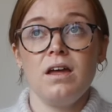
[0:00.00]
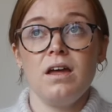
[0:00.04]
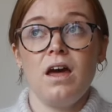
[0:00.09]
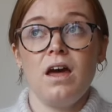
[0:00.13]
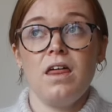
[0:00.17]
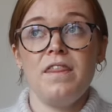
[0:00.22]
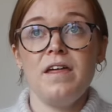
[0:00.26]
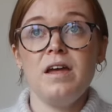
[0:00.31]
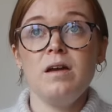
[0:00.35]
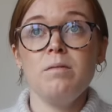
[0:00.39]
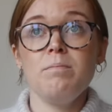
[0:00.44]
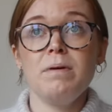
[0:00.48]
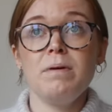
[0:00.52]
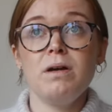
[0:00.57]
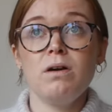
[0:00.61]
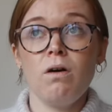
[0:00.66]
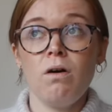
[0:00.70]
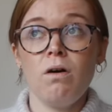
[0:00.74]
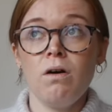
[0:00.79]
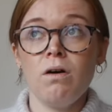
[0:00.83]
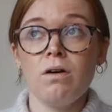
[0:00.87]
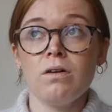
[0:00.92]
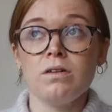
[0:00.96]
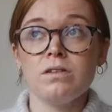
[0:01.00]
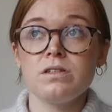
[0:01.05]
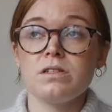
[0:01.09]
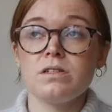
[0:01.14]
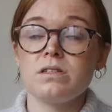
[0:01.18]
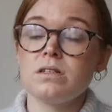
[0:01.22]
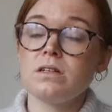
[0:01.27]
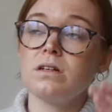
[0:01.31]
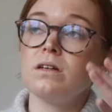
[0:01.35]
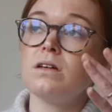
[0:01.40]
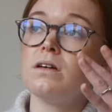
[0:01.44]
I think
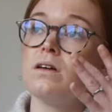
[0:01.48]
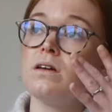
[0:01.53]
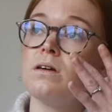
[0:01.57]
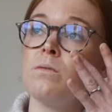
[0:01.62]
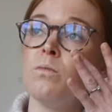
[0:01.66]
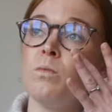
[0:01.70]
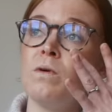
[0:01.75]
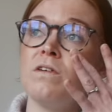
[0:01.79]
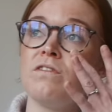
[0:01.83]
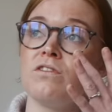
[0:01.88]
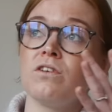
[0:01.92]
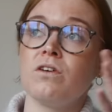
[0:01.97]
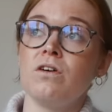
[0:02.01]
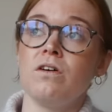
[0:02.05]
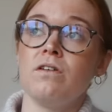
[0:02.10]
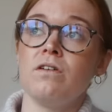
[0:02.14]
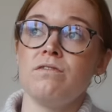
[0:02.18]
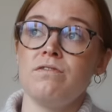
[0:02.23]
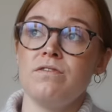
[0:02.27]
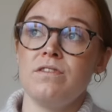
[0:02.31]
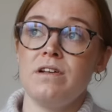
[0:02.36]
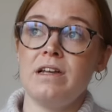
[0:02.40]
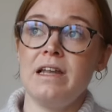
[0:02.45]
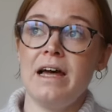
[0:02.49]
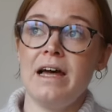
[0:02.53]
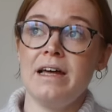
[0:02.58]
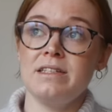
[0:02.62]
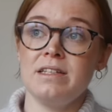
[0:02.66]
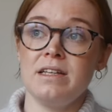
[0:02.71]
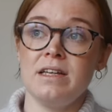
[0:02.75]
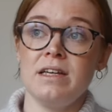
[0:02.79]
because we've gone for less